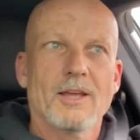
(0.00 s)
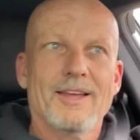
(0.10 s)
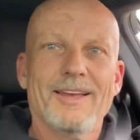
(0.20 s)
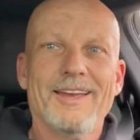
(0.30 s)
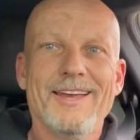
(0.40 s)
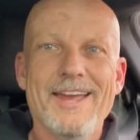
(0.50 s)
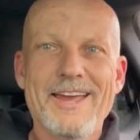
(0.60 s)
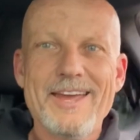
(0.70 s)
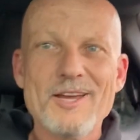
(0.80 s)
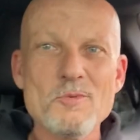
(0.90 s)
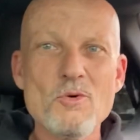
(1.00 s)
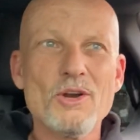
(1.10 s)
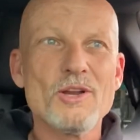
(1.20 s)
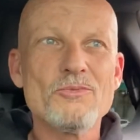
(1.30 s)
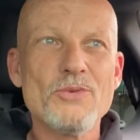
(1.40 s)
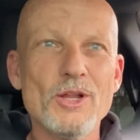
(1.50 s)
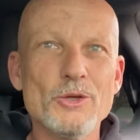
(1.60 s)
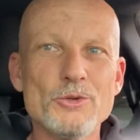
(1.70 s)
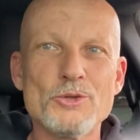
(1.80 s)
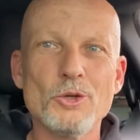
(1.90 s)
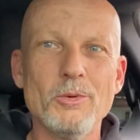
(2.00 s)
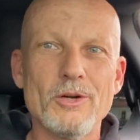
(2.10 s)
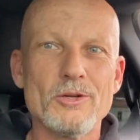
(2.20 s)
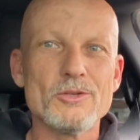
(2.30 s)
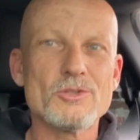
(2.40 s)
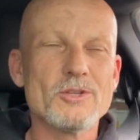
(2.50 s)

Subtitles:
Hey, good morning, fellow YouTubers.